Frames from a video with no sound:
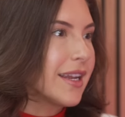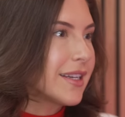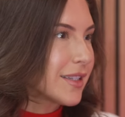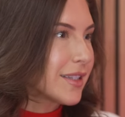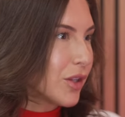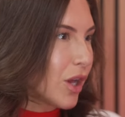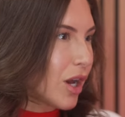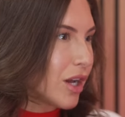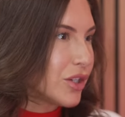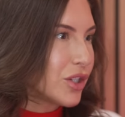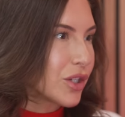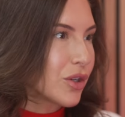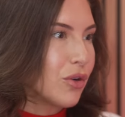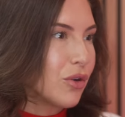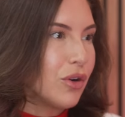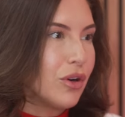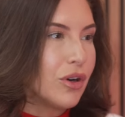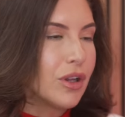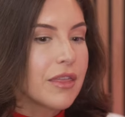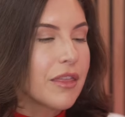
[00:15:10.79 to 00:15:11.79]
It's
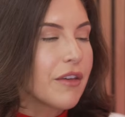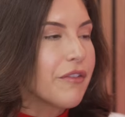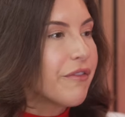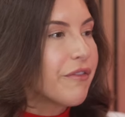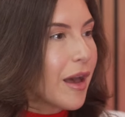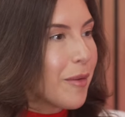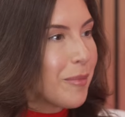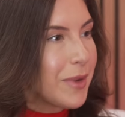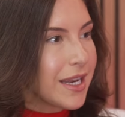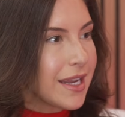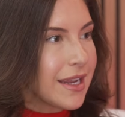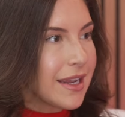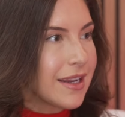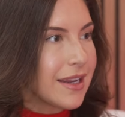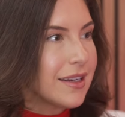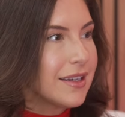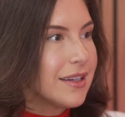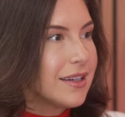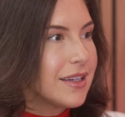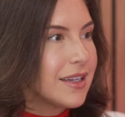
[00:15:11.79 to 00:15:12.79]
logical. The
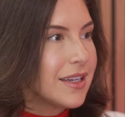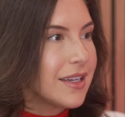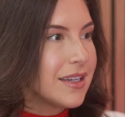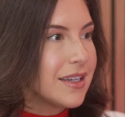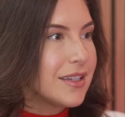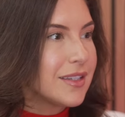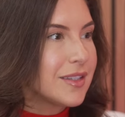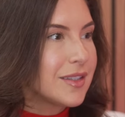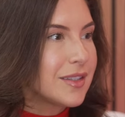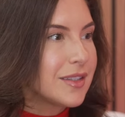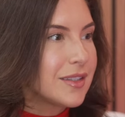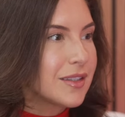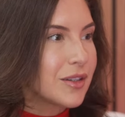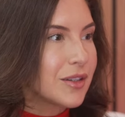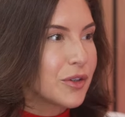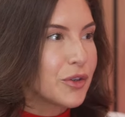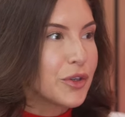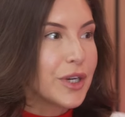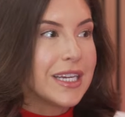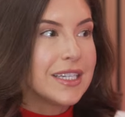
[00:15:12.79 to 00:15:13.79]
feminine is
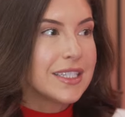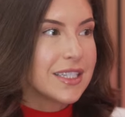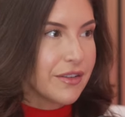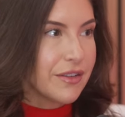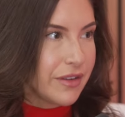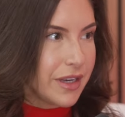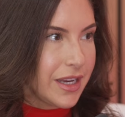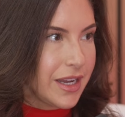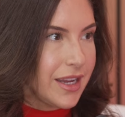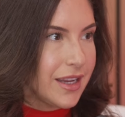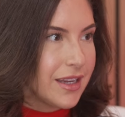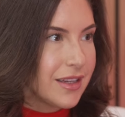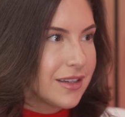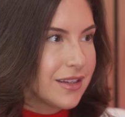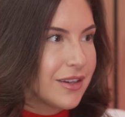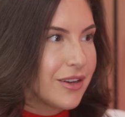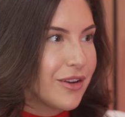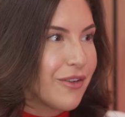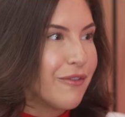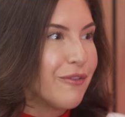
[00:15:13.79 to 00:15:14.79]

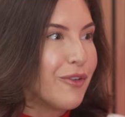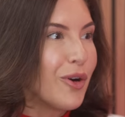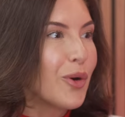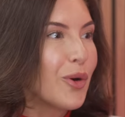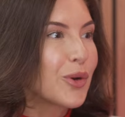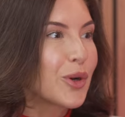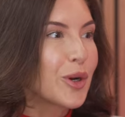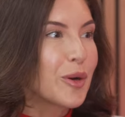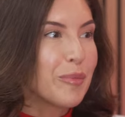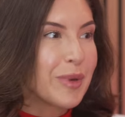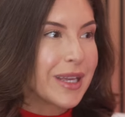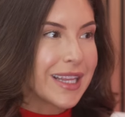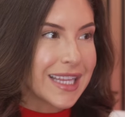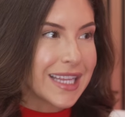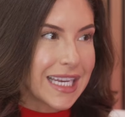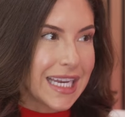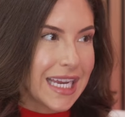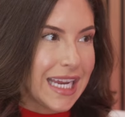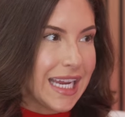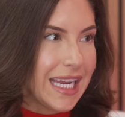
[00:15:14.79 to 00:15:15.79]
creativity,
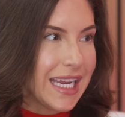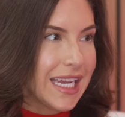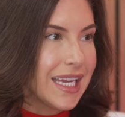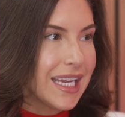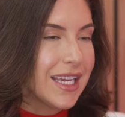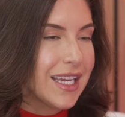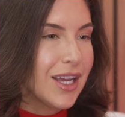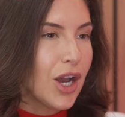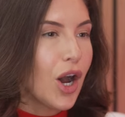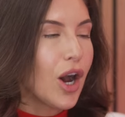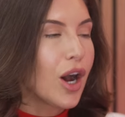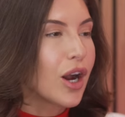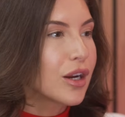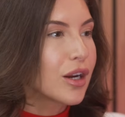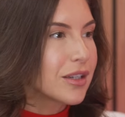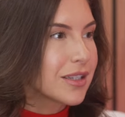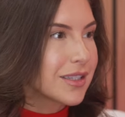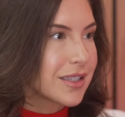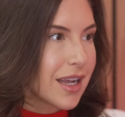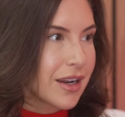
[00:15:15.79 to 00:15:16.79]
vulnerability,
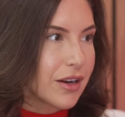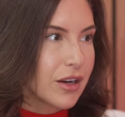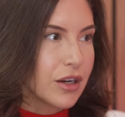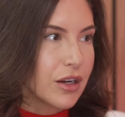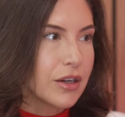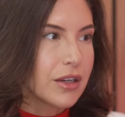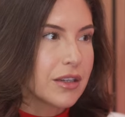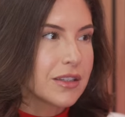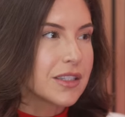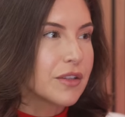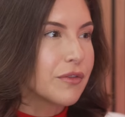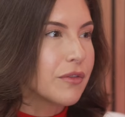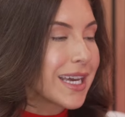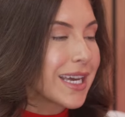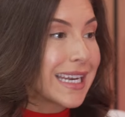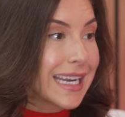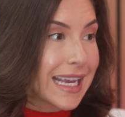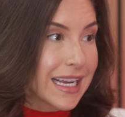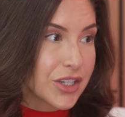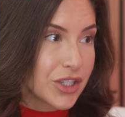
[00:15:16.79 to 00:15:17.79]
heart-centered, so
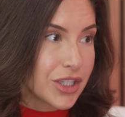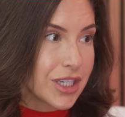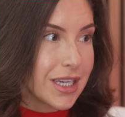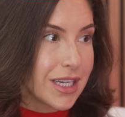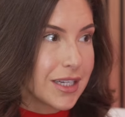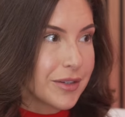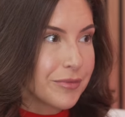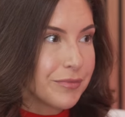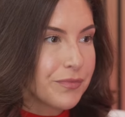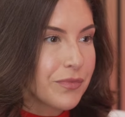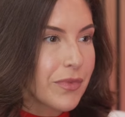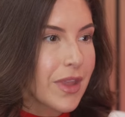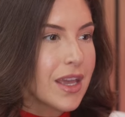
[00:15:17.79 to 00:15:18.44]
connection.